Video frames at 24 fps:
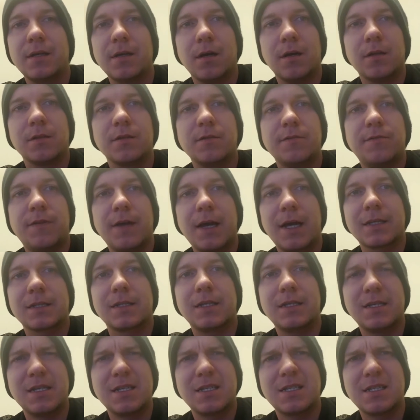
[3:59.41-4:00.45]
on the fact
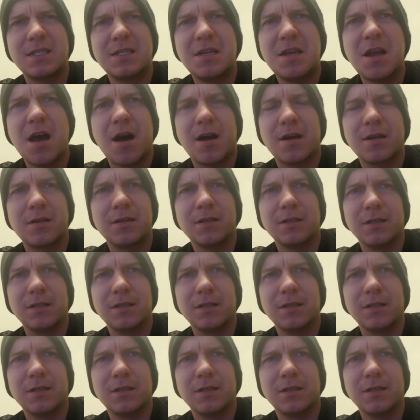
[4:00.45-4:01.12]
that it's not going to